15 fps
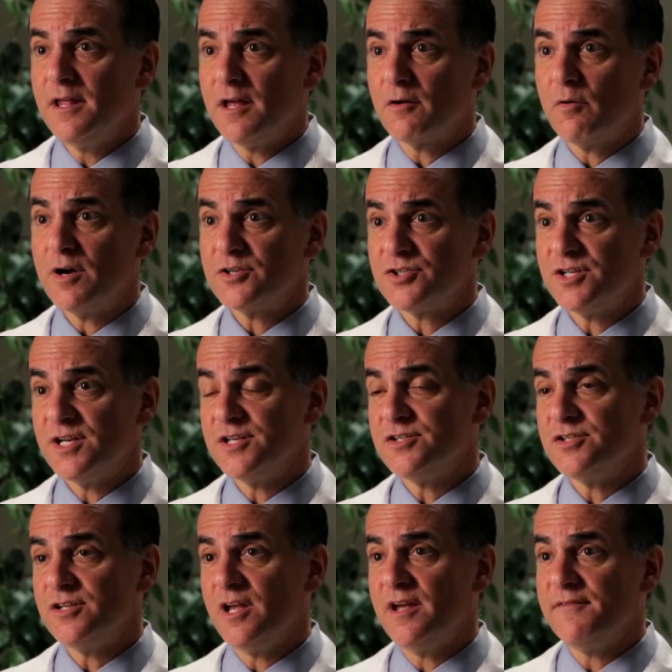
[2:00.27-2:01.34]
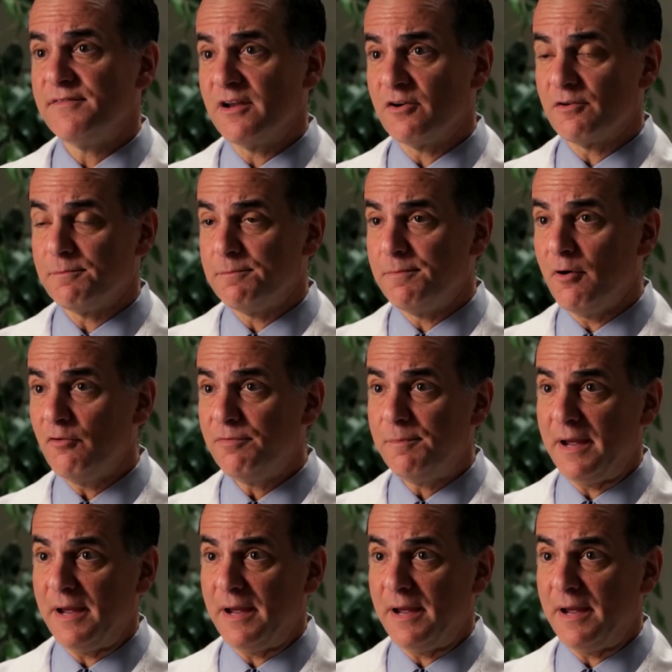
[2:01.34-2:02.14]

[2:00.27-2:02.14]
The question is, if they're both